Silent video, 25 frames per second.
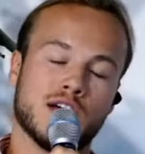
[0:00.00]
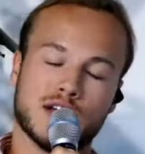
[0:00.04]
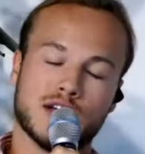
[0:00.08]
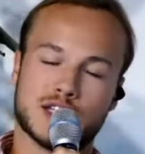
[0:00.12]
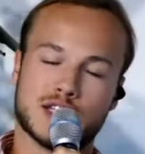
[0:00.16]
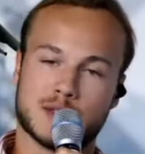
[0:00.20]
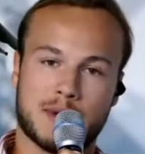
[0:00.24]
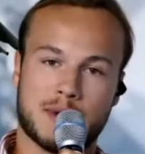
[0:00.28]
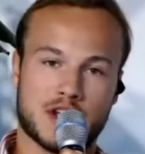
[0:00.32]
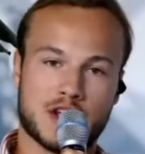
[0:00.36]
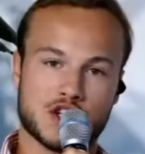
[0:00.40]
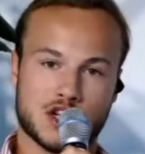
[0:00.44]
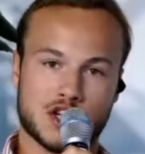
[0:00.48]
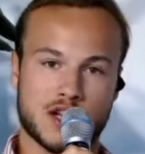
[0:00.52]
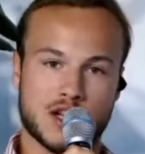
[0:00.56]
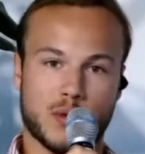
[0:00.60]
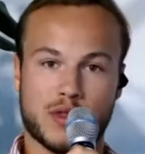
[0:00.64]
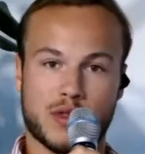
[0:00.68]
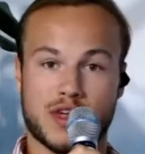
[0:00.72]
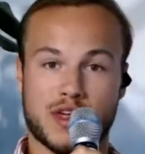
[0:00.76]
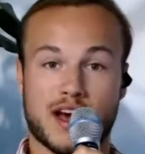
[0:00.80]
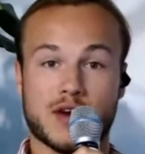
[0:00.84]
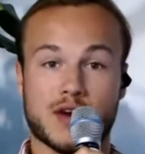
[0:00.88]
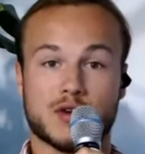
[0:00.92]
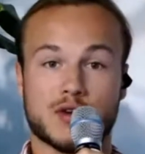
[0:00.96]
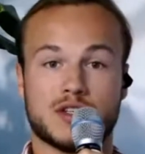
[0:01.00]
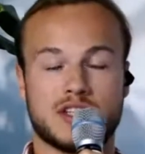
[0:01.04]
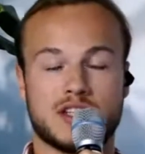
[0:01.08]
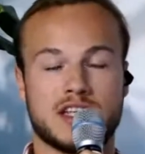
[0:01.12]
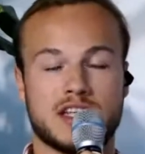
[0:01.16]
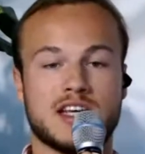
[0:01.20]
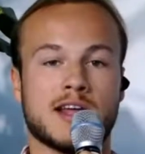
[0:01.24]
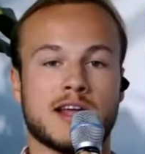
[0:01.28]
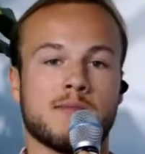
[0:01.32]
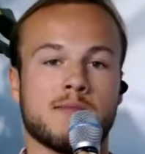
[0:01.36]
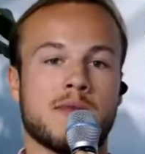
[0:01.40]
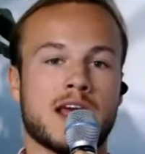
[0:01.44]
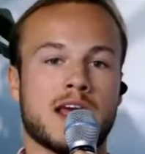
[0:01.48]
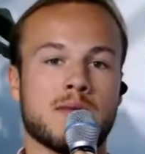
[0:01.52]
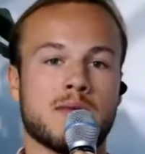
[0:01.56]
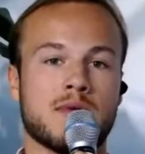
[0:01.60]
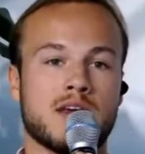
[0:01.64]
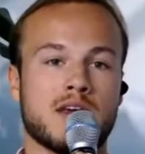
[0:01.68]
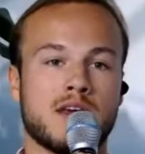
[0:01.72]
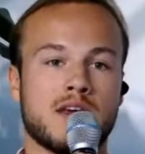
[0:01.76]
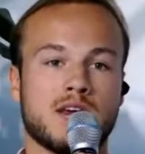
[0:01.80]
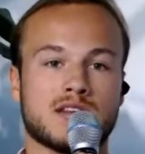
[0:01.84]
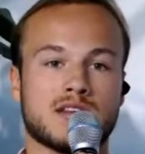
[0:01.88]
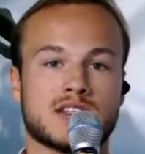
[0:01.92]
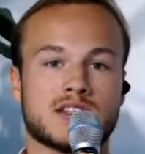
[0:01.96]
especially with IoT, and
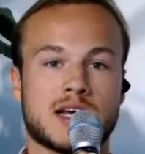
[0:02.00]
maybe